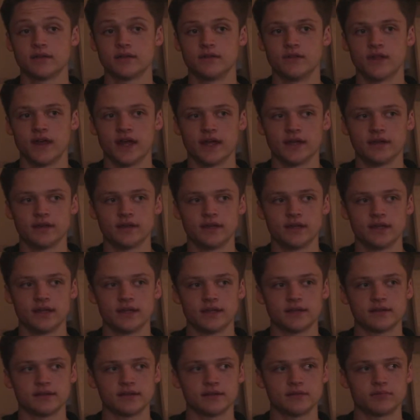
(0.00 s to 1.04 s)
then
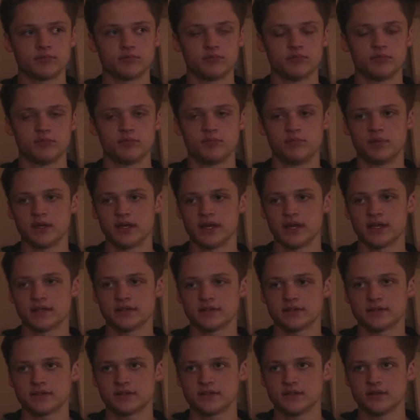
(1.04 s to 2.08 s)
it
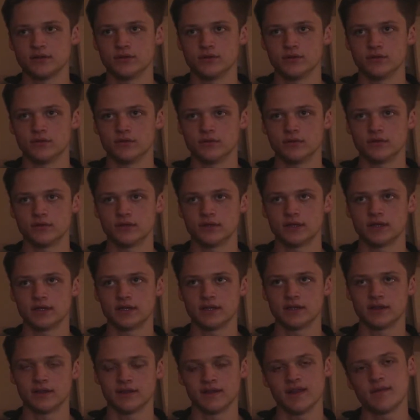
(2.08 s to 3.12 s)
begins to
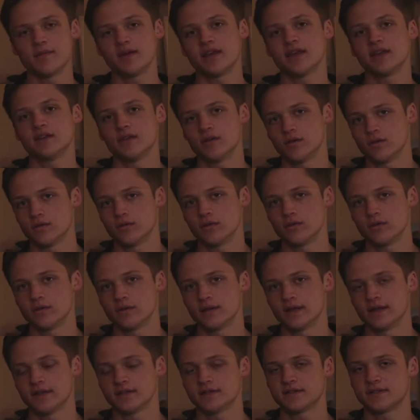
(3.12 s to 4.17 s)
limit you
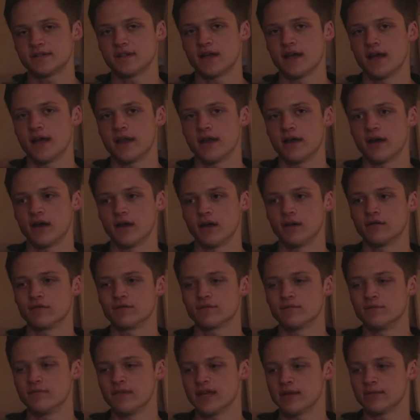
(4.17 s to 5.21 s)
instead of
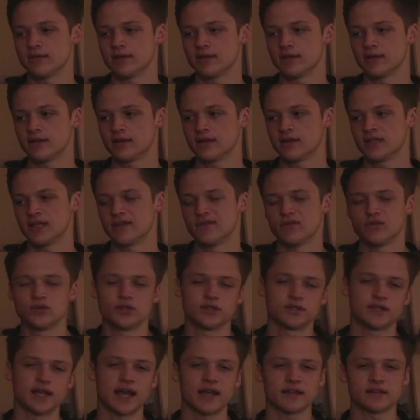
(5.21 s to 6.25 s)
maybe give you
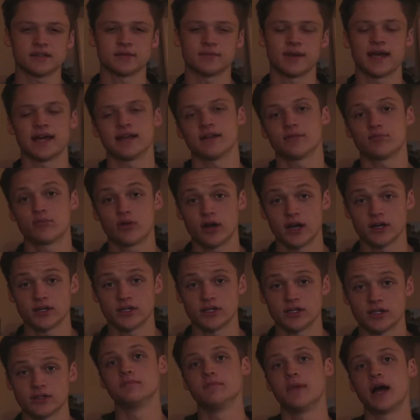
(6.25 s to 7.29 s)
just some added
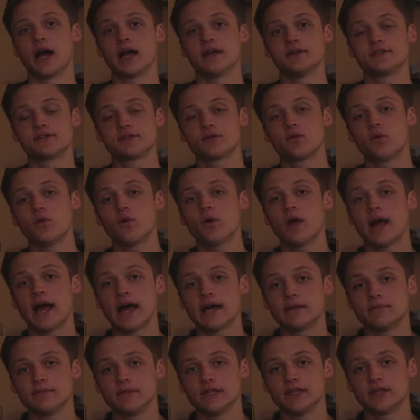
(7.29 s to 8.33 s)
pressure. My school
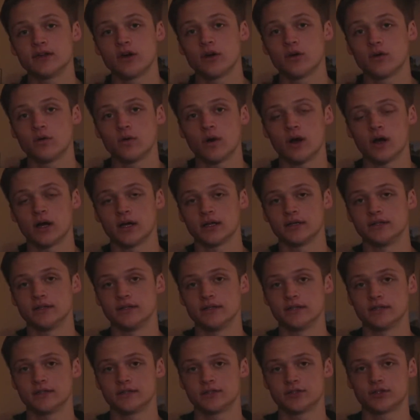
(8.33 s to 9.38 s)
had me go on
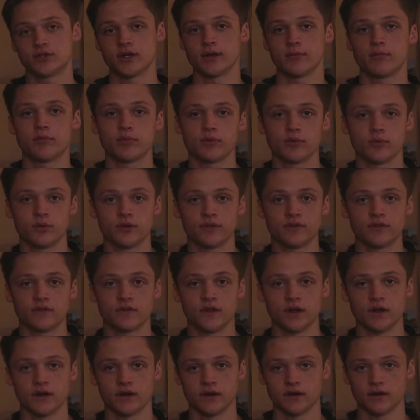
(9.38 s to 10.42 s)
this trip with
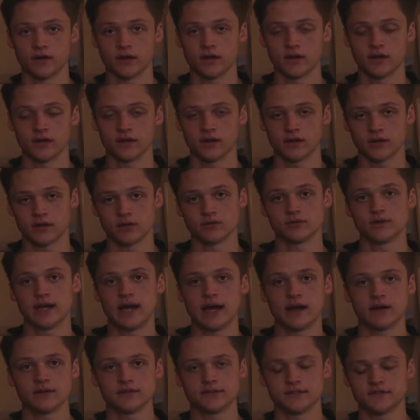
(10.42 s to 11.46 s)
their
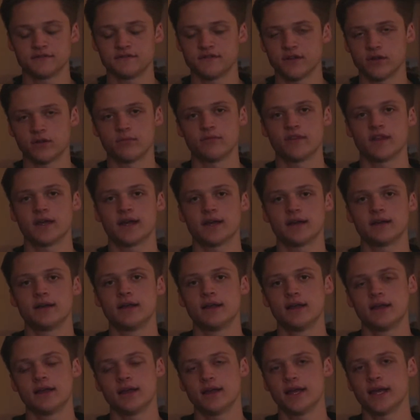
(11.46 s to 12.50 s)
chorale to film that
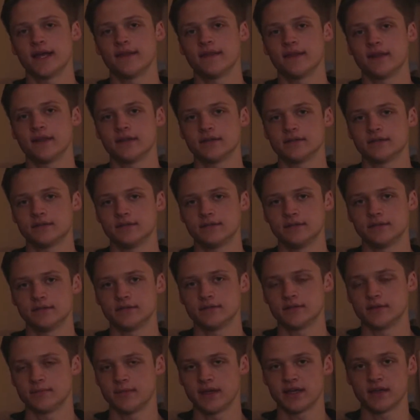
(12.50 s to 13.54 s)
and then
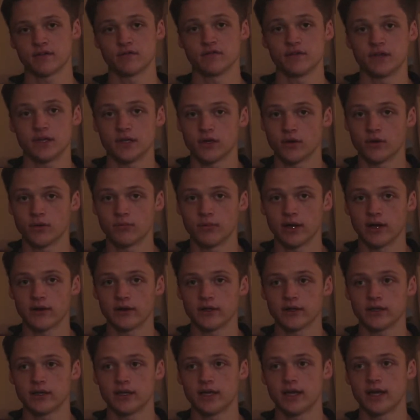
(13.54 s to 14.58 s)
to make a video about
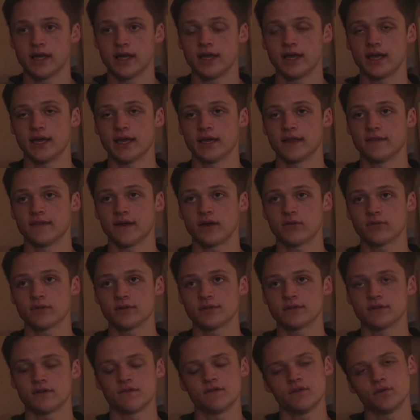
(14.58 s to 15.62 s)
it. And that
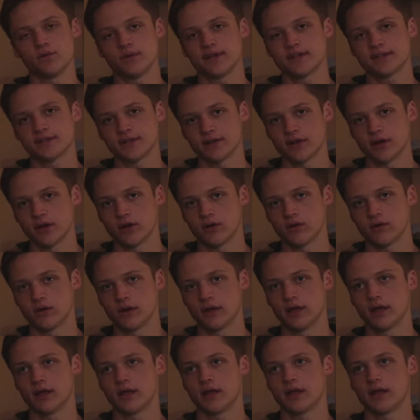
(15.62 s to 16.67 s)
was a few weeks ago,
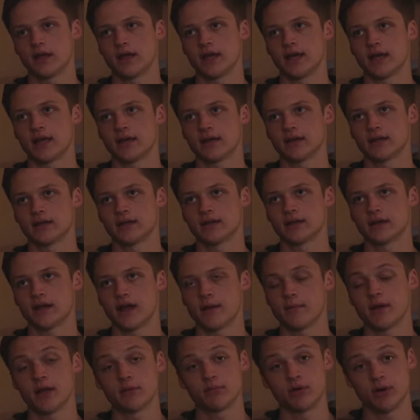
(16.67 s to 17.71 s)
and
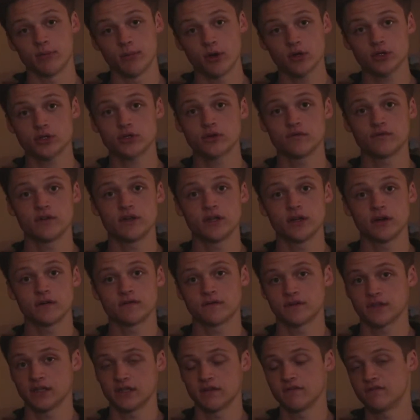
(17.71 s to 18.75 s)
I made a promotional video
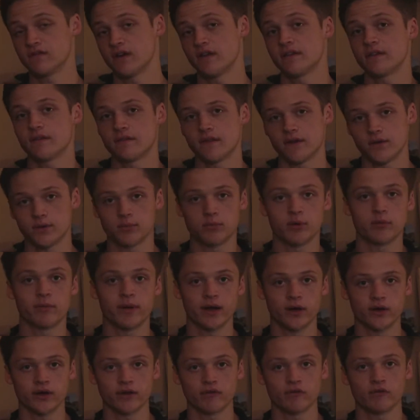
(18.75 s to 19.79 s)
for the event that they were
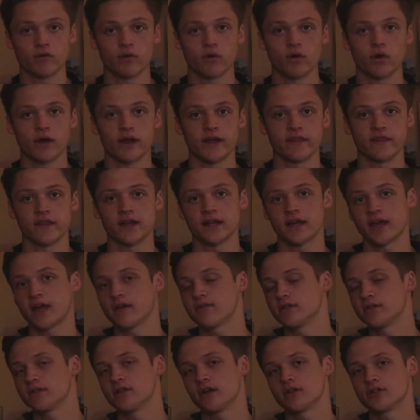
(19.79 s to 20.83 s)
preparing for, and then I
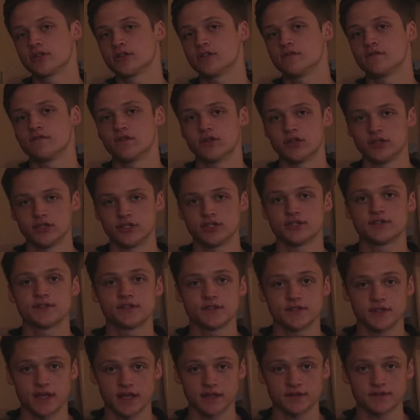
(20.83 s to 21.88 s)
haven't touched the footage
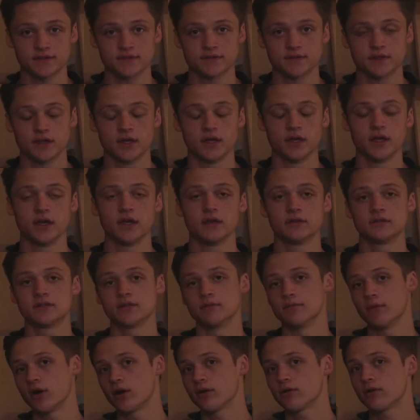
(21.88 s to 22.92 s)
since.
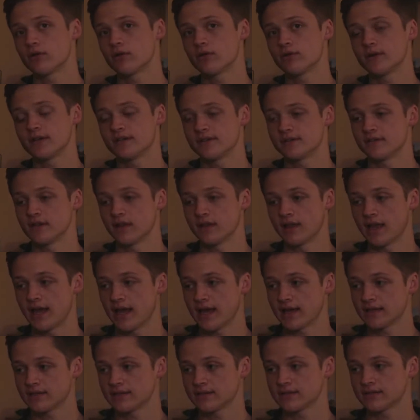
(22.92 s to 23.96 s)
Tomorrow is the
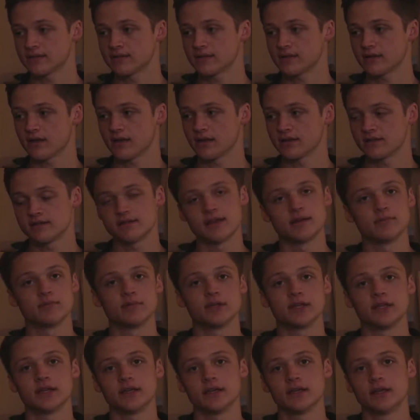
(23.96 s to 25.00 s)
last
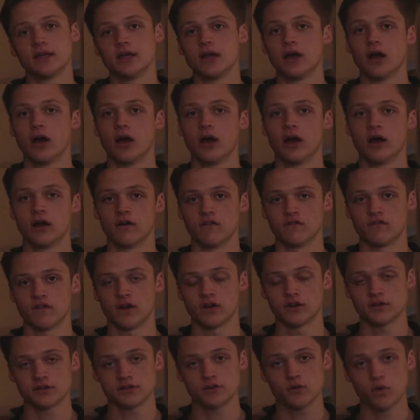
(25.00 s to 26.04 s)
assembly of
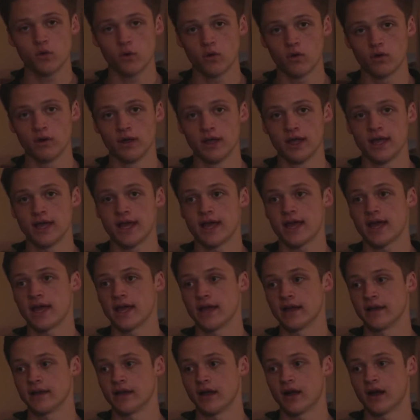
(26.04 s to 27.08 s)
our school,
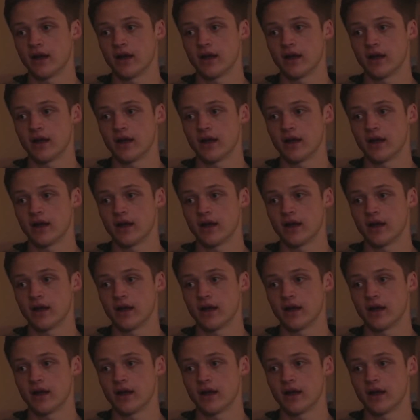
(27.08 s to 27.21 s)
and